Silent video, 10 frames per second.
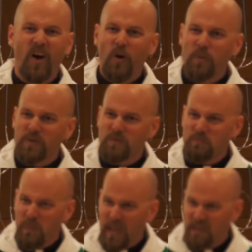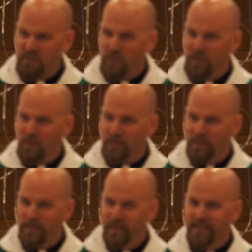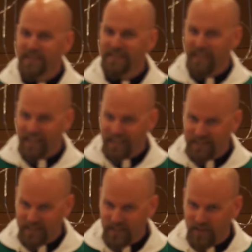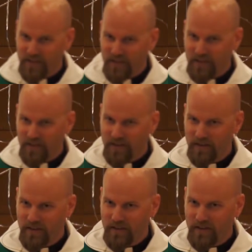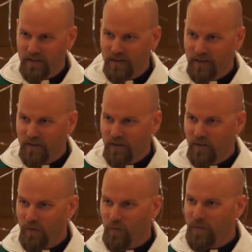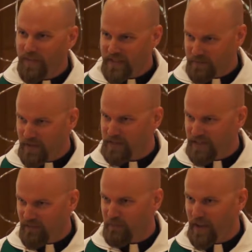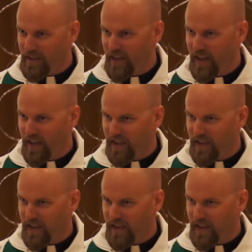almost painful to consider what this must have been like.